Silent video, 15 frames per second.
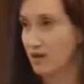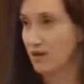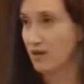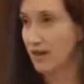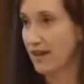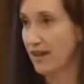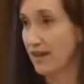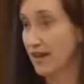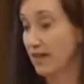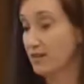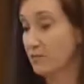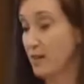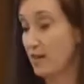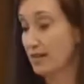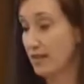was on client
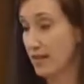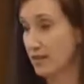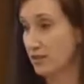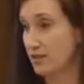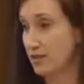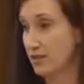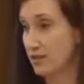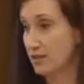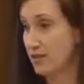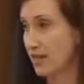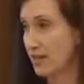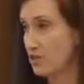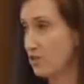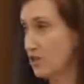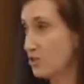
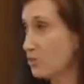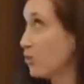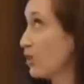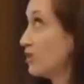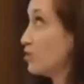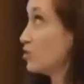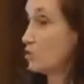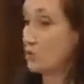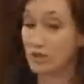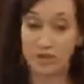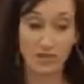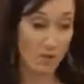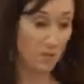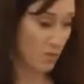expectations. I just want to